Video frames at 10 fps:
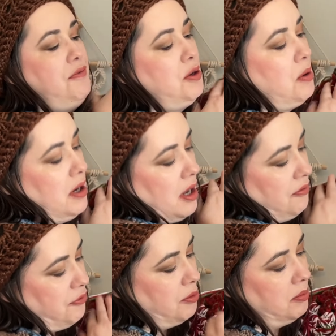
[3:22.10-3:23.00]
you are
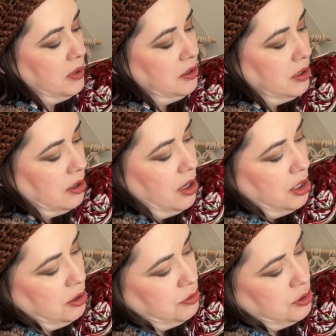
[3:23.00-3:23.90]
not familiar,
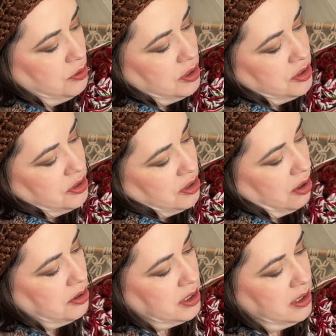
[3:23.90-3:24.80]
you do just
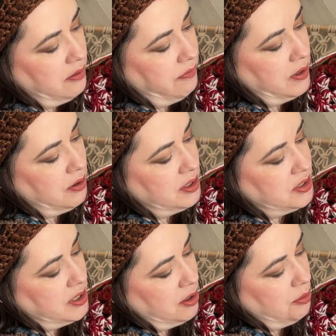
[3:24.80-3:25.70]
start in the very
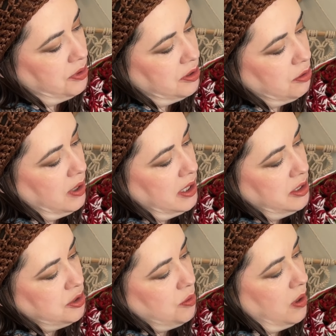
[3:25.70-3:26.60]
center with a granny
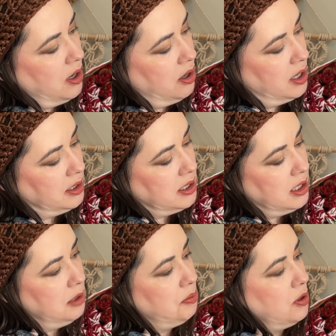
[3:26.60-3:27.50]
square and
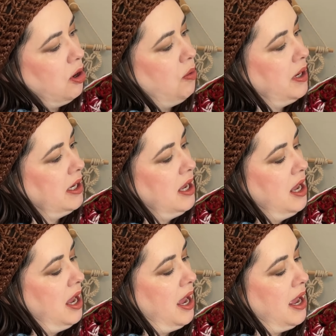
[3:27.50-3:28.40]
keep going
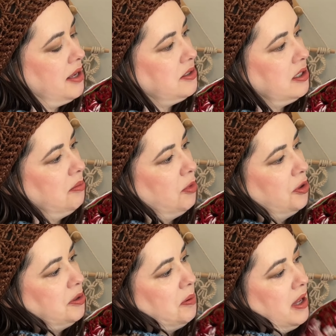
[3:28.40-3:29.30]
as it
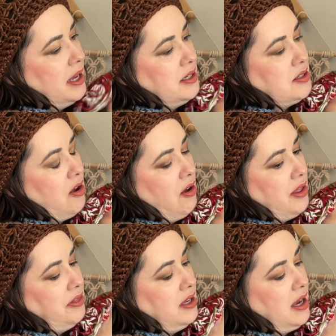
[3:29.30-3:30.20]
multiplies
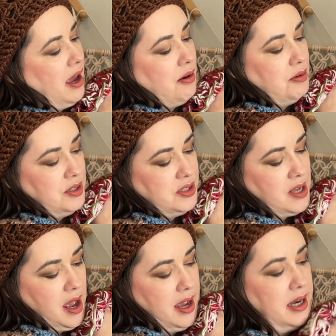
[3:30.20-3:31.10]
on the
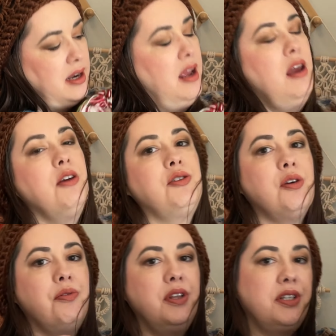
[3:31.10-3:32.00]
outside.
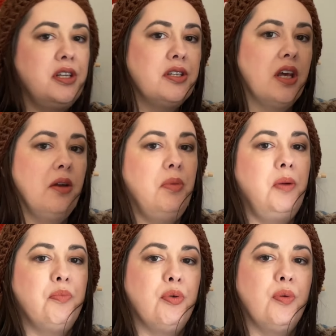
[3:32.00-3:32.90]
So this is going to be
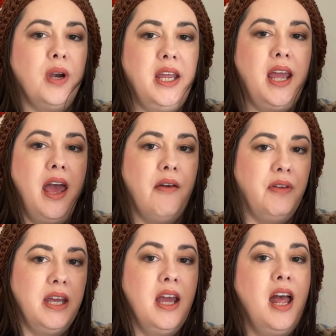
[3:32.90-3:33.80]
pretty
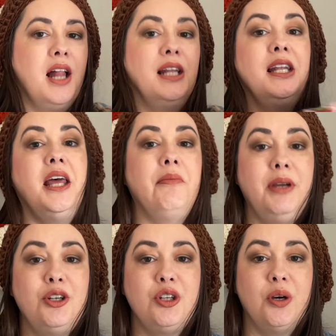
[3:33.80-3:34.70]
heavy. Let
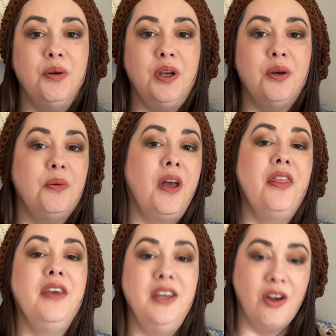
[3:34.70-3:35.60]
me show you
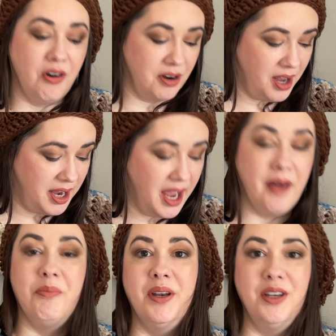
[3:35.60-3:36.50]
the yarn I
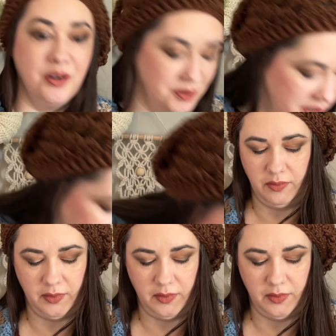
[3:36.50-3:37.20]
have been using.